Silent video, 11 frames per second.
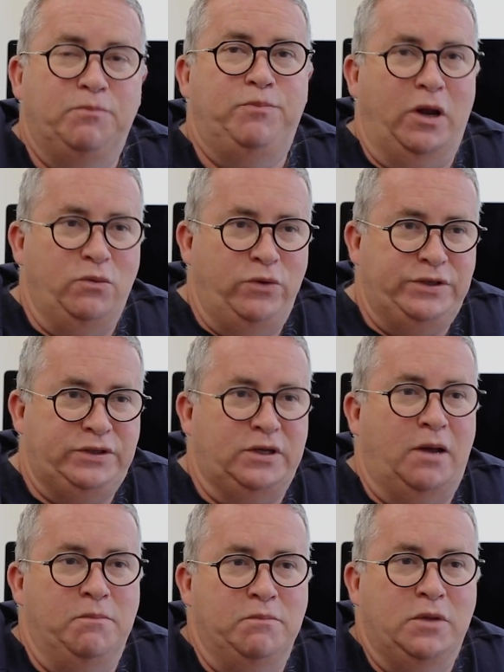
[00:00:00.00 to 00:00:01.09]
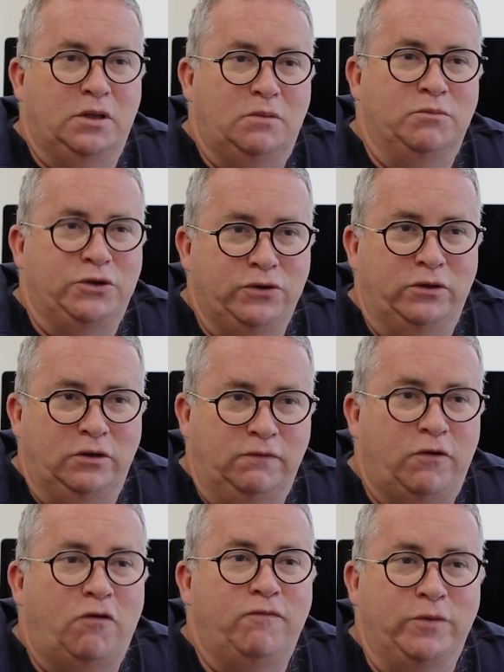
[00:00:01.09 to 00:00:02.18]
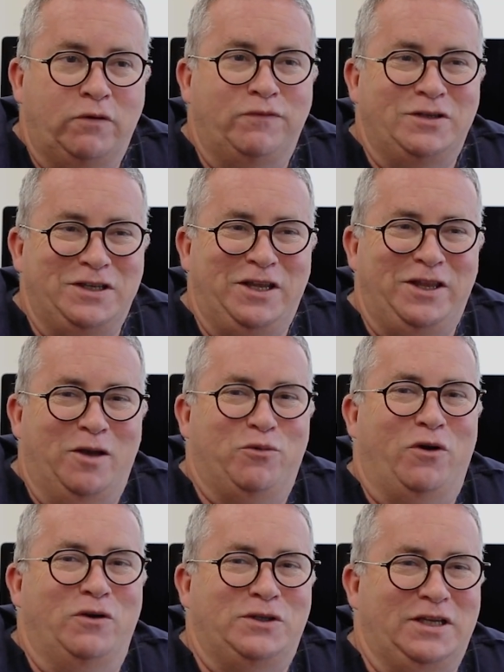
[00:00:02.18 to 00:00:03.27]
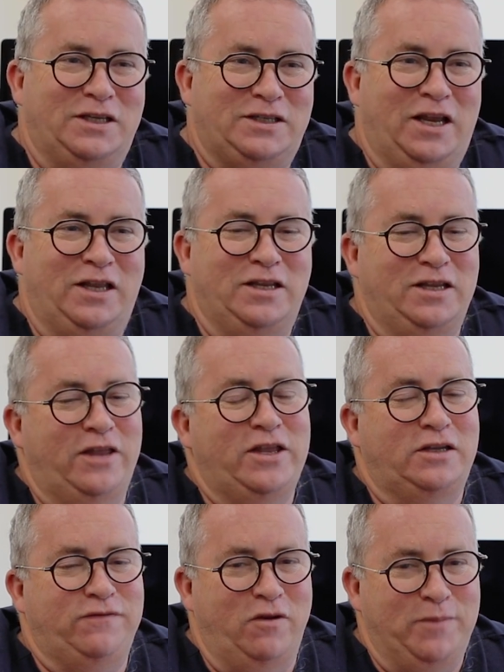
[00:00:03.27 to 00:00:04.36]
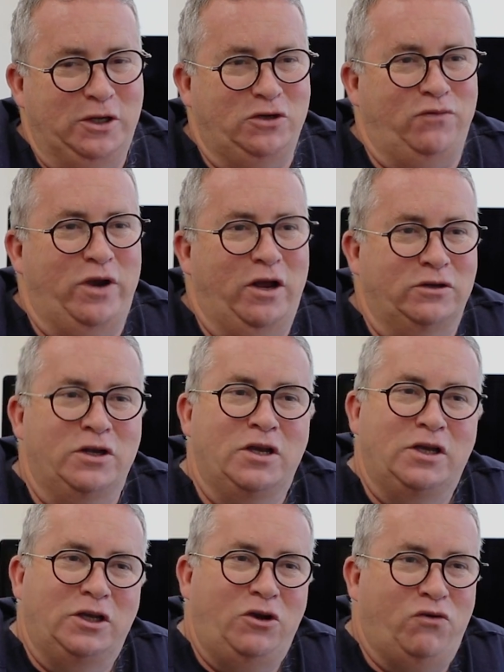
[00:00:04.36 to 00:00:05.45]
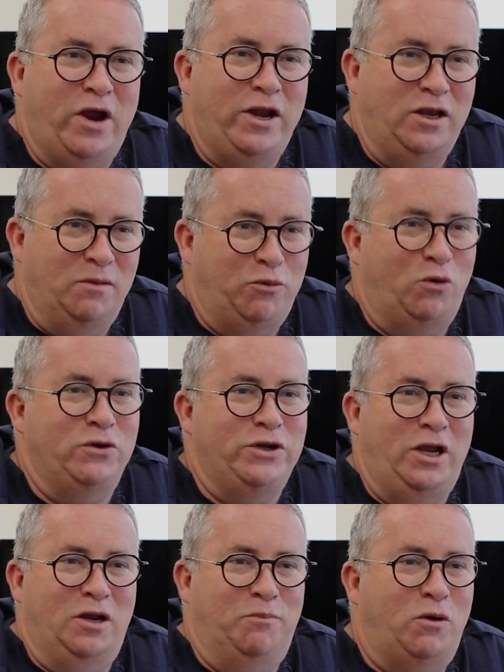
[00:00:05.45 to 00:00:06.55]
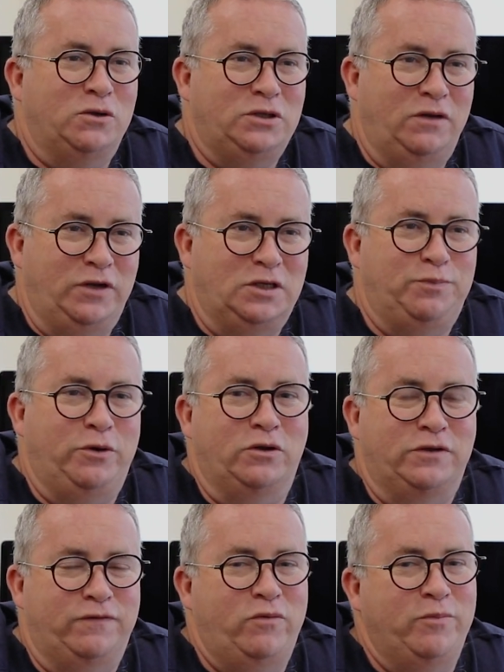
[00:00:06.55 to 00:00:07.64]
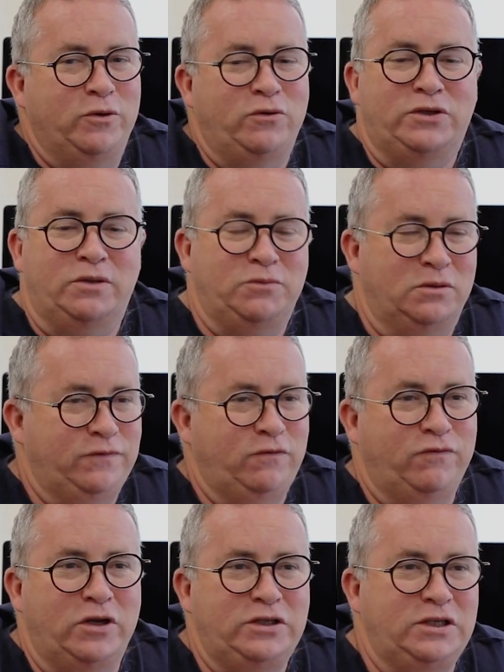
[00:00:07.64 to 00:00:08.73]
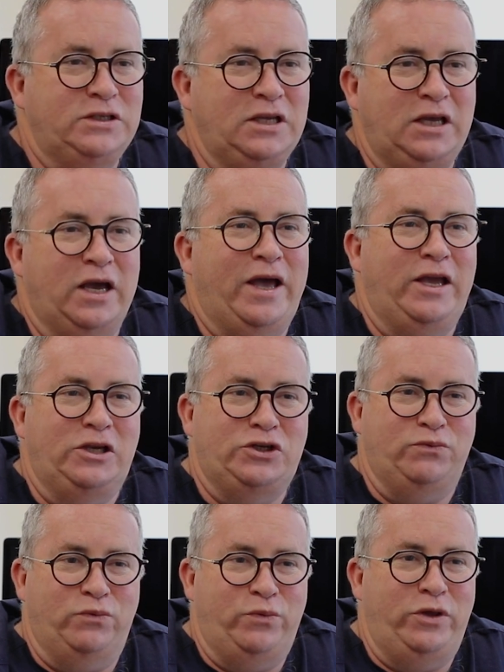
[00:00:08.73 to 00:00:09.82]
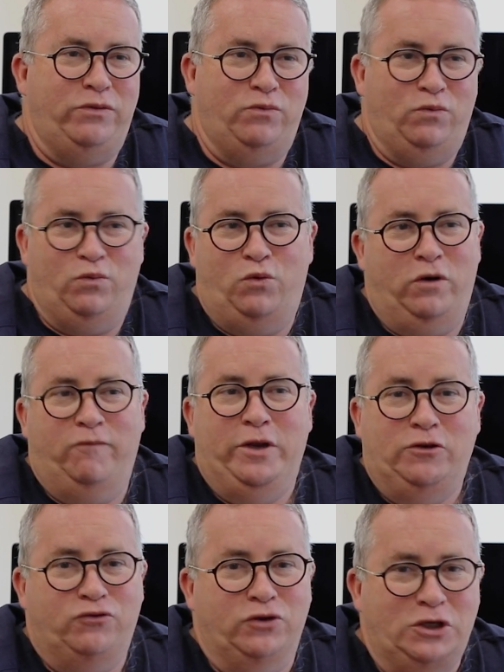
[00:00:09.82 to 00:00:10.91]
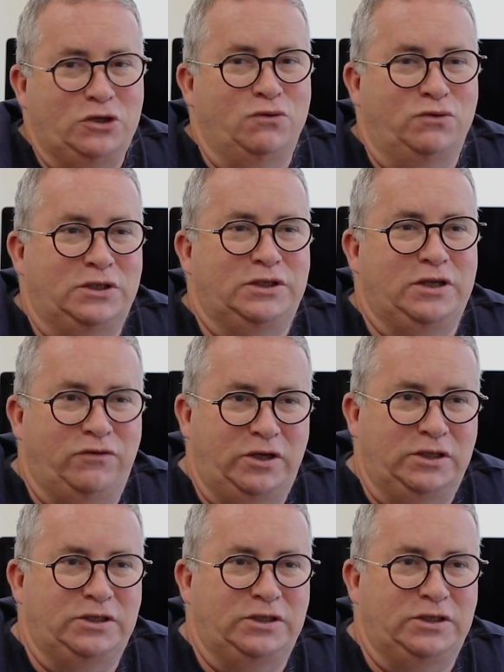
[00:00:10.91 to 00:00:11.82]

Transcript: but with some maternal involvement obviously in that process, and that's very much around creating a bonding and a positive experience for women who sometimes feel very disengaged with what have been traditional caesarean